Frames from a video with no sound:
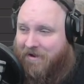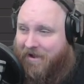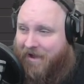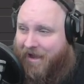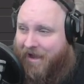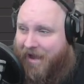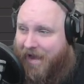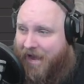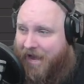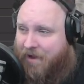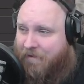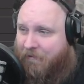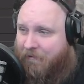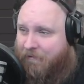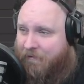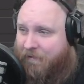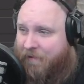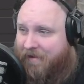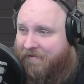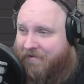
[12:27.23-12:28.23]
And what
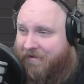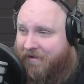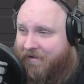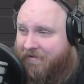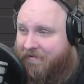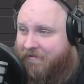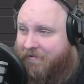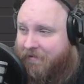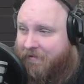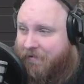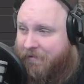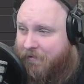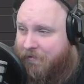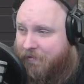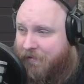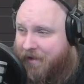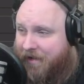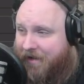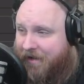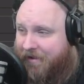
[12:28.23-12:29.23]
we basically need to
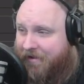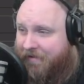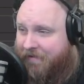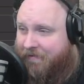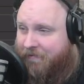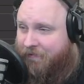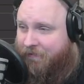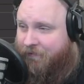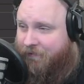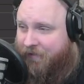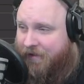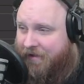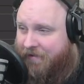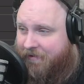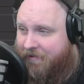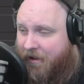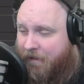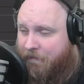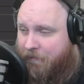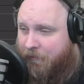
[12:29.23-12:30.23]
do is feed
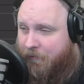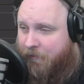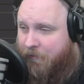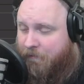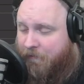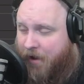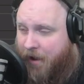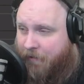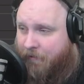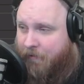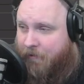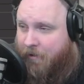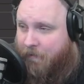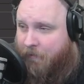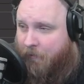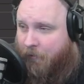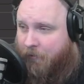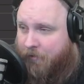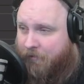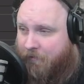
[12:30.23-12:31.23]
up or power
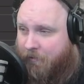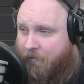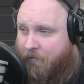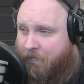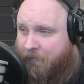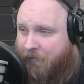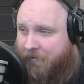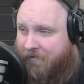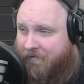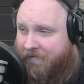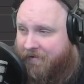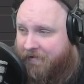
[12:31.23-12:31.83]
up all the roboports.